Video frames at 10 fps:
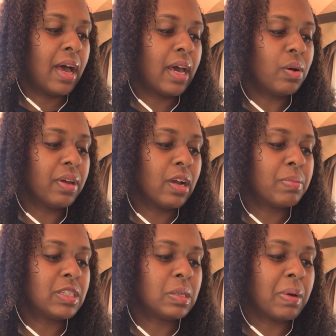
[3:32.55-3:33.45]
I don't care
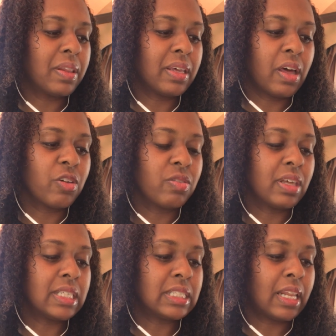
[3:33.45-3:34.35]
much about the other
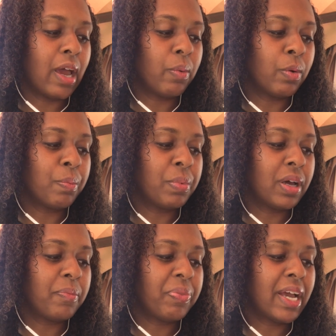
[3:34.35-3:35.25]
things in that room,
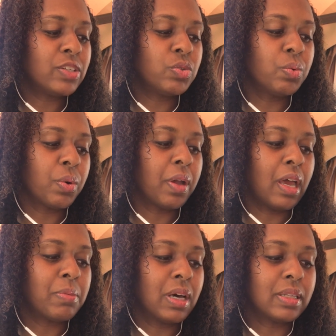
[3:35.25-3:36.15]
but I do worry
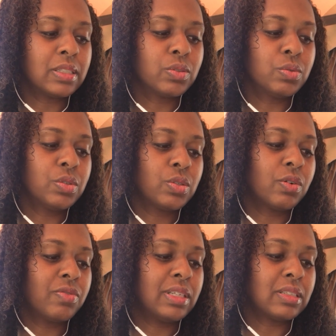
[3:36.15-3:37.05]
about the school
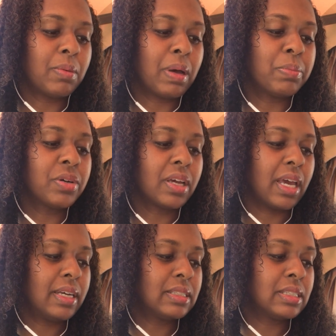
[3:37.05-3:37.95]
trophies on my
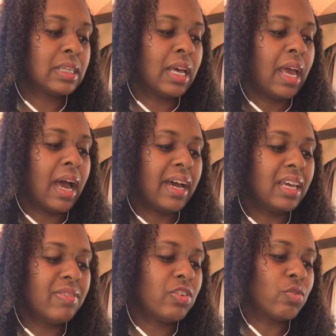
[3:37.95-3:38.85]
bookcase. I
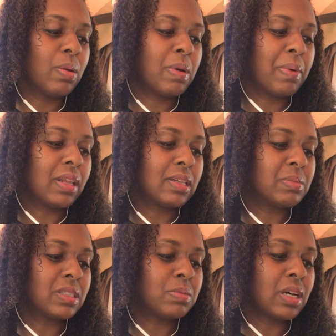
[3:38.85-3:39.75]
even dream about them
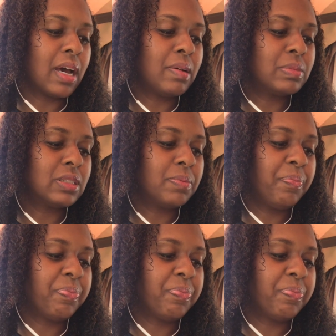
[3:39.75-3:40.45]
sometimes.